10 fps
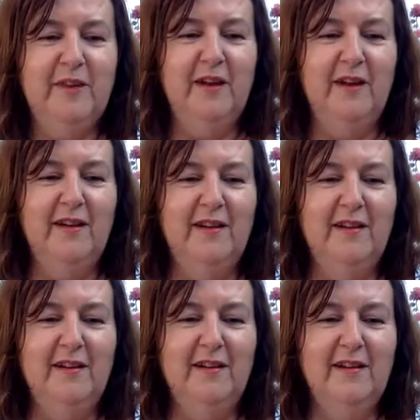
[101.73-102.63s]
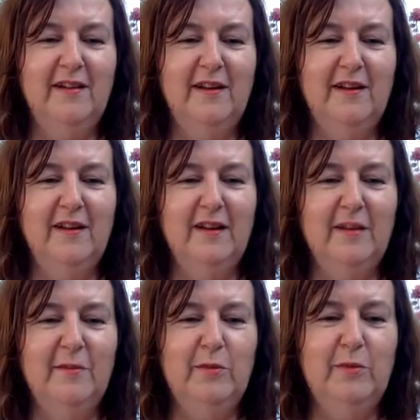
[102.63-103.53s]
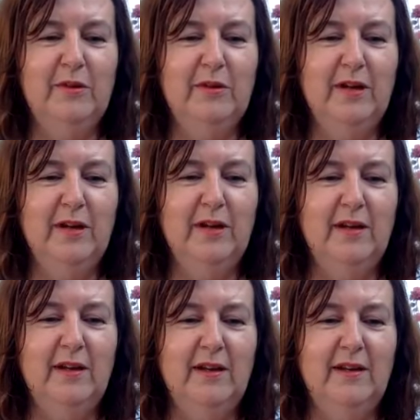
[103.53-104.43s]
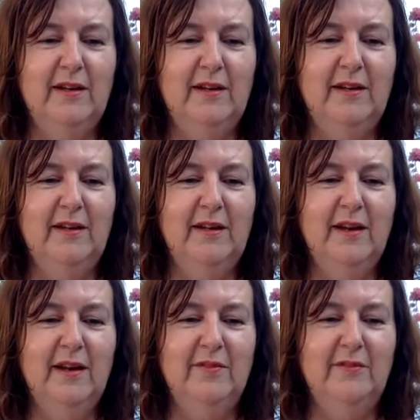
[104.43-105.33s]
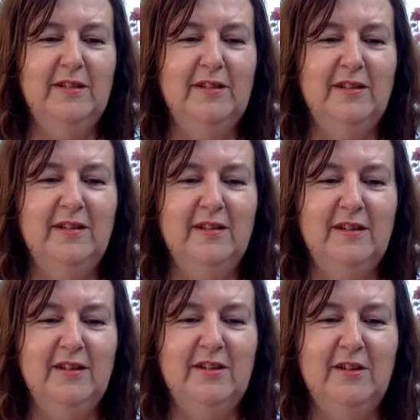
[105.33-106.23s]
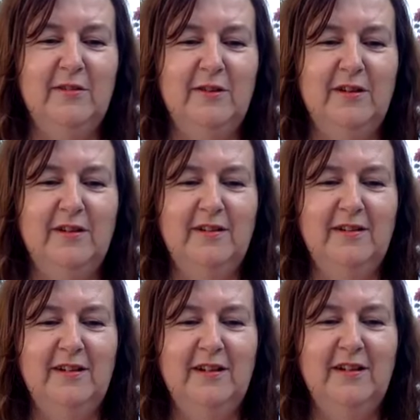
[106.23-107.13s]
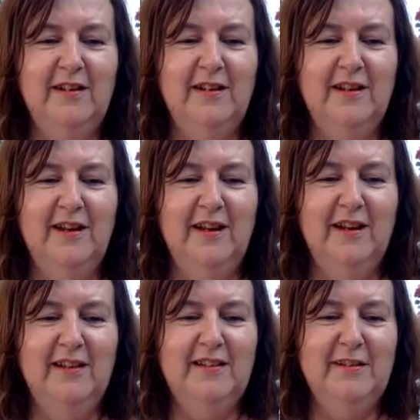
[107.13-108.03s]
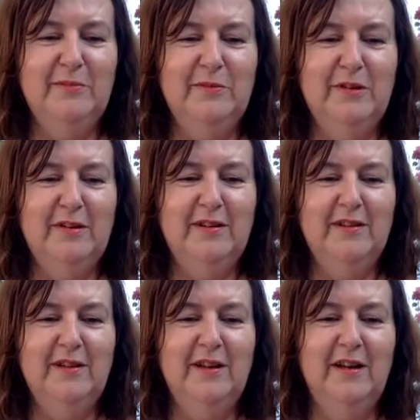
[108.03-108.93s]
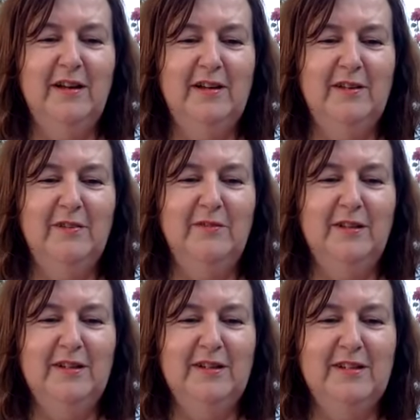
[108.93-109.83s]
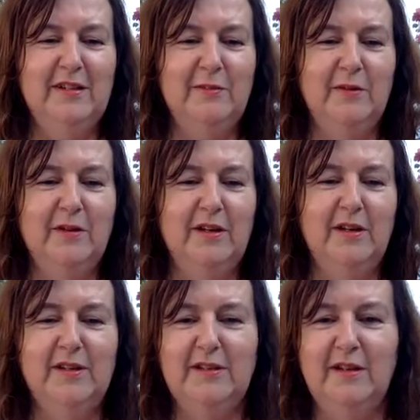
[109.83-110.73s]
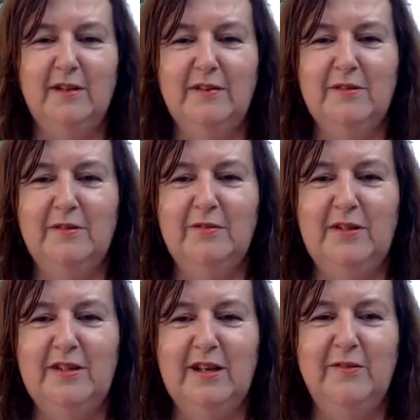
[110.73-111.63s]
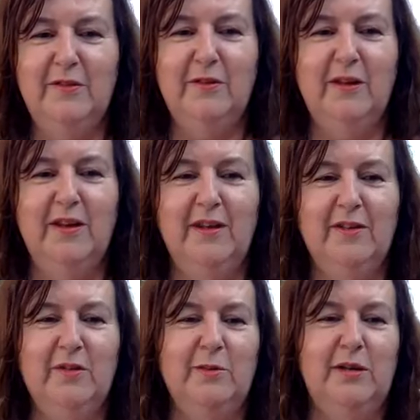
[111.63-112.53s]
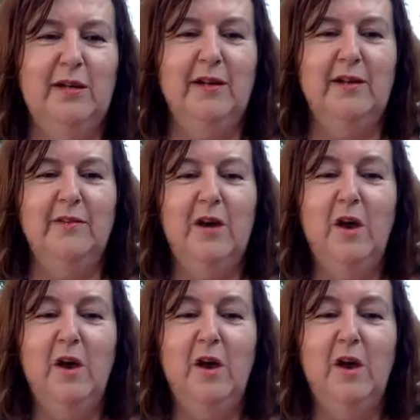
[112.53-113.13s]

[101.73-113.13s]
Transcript: Hi Kai, hi Morn, hi Annie, hi Felicia, hi Sharon, hi Deborah. Lovely to see you up, lovely to have you here joining me live